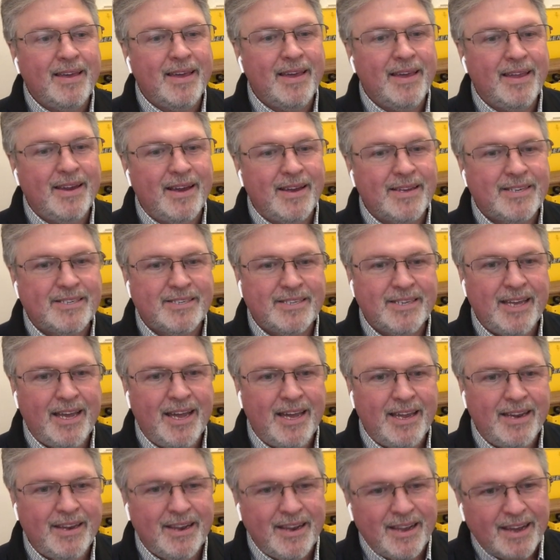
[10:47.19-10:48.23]
And I
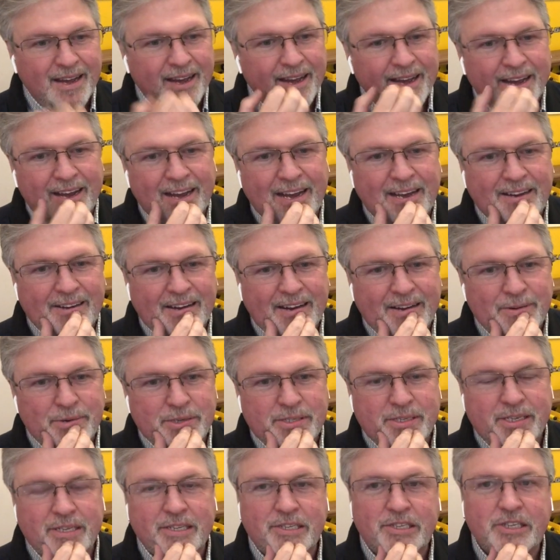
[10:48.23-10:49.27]
said, I, I
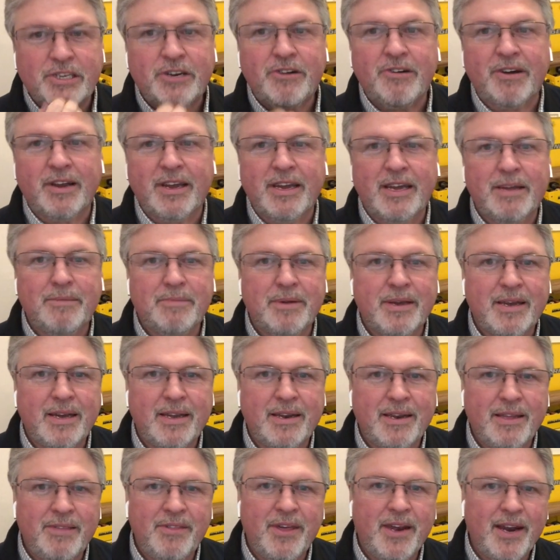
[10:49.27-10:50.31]
was considering it,
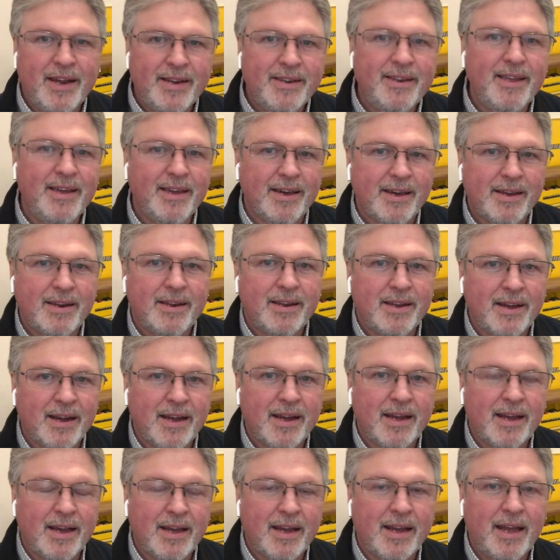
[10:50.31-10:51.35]
and, and then I did.
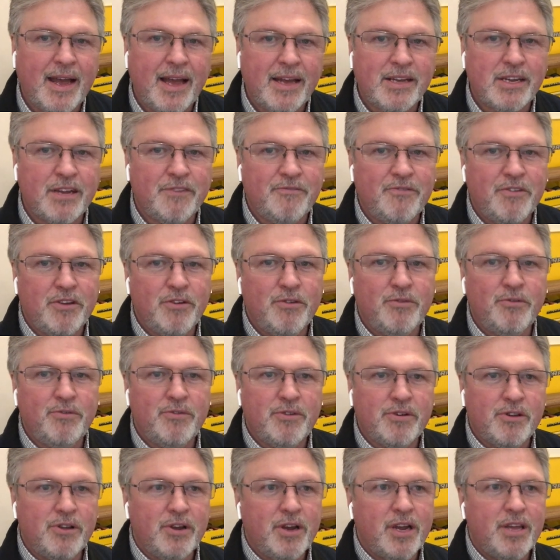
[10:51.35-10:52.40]
I, I, if
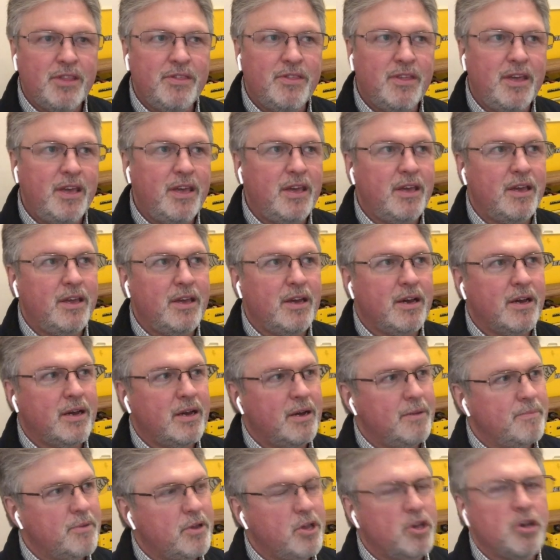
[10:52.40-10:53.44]
you look in the
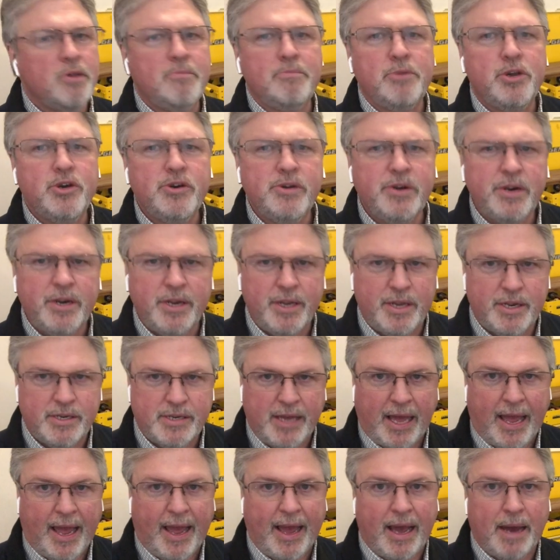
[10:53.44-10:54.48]
um, community
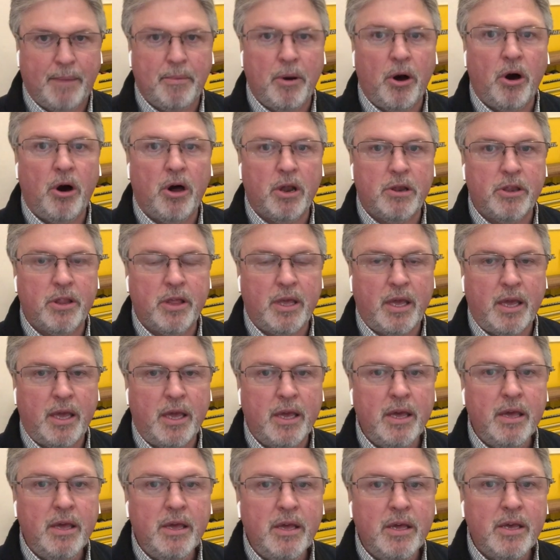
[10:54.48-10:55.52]
tab on
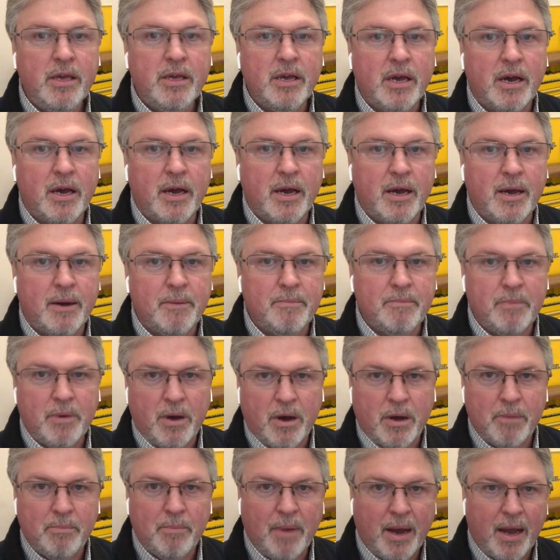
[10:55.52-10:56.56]
the um,
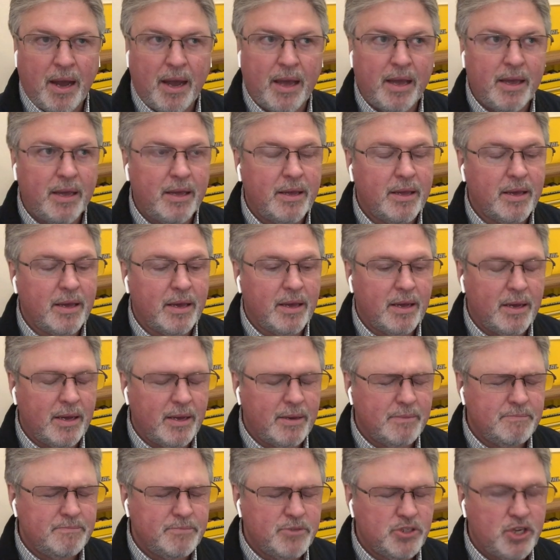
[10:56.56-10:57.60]
on my
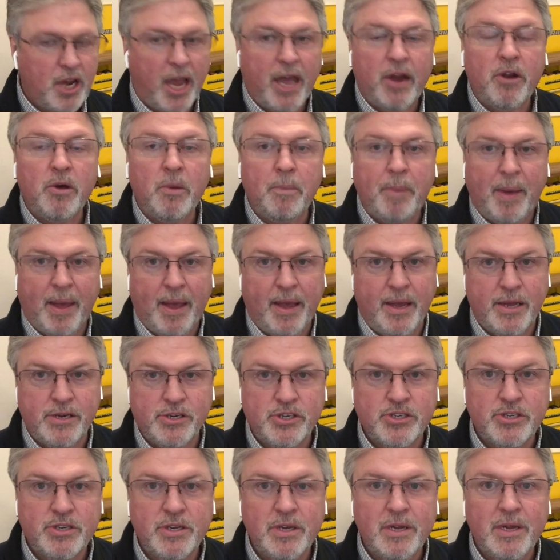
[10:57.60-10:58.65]
uh, channel
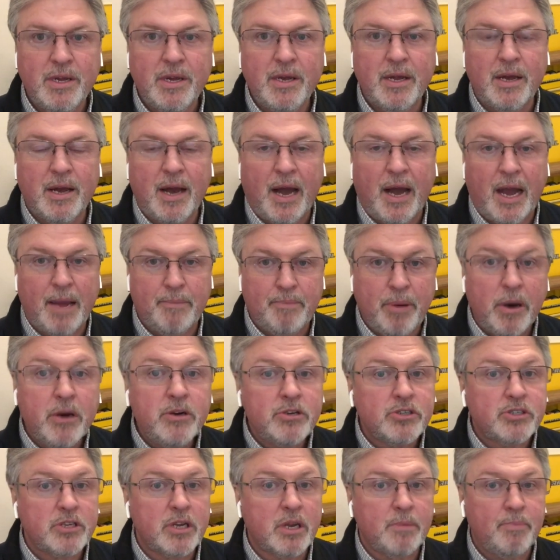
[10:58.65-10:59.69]
page, I
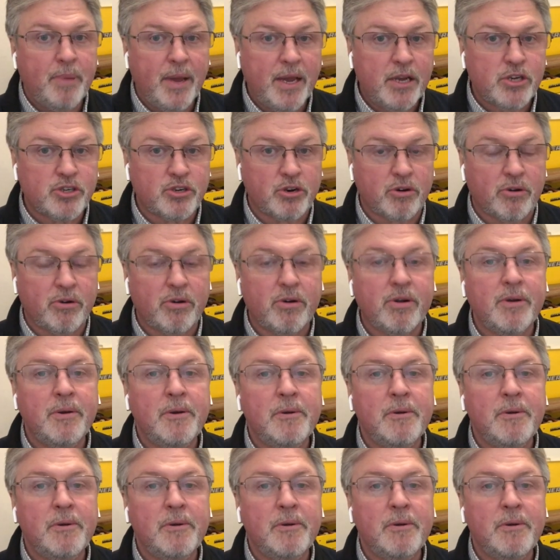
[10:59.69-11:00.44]
posted a picture